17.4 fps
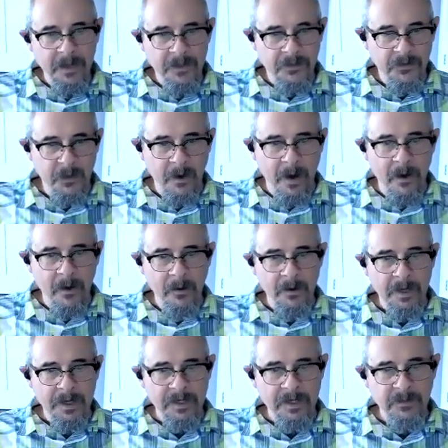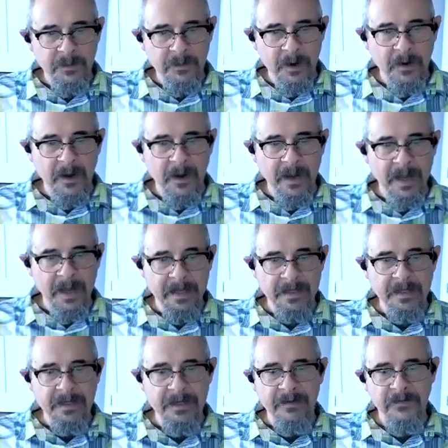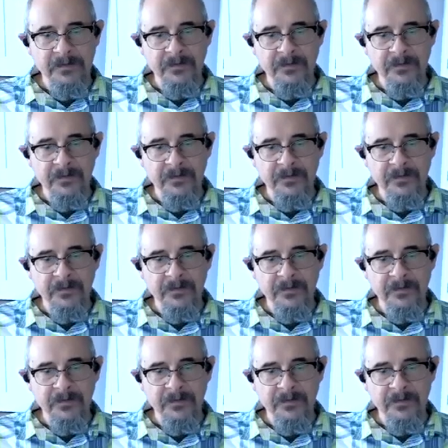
through our own experience